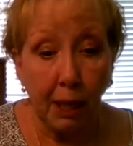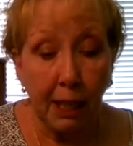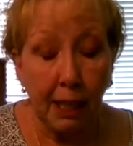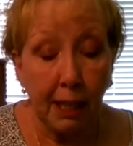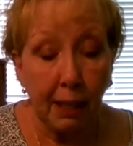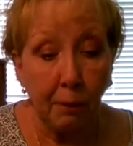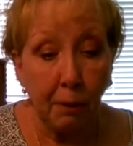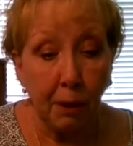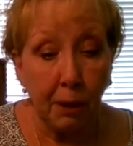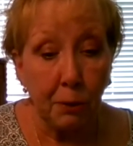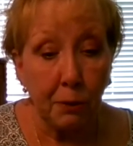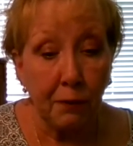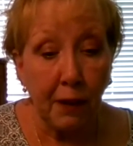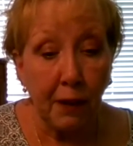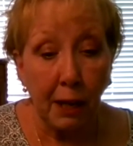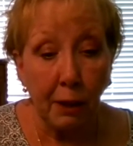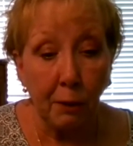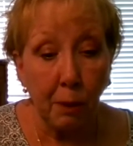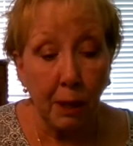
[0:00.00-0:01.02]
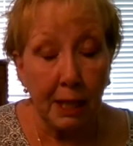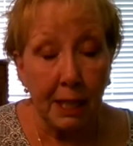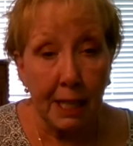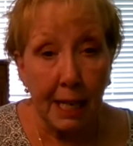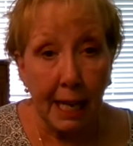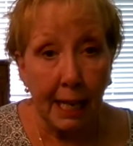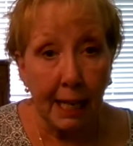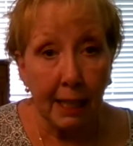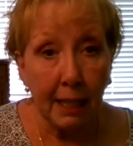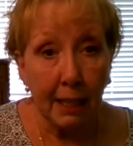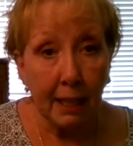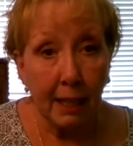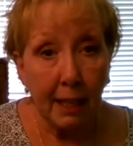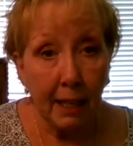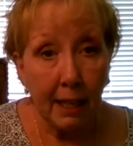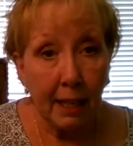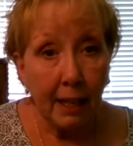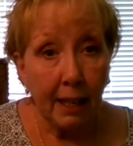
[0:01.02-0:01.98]
He was fine one day,
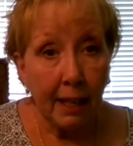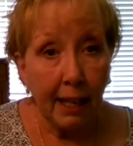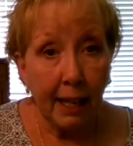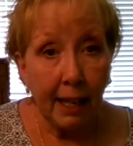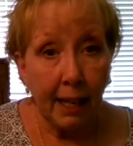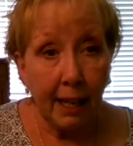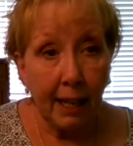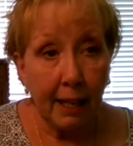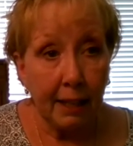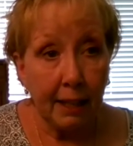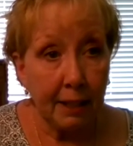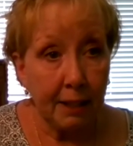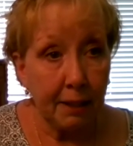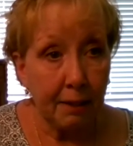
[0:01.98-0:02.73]
and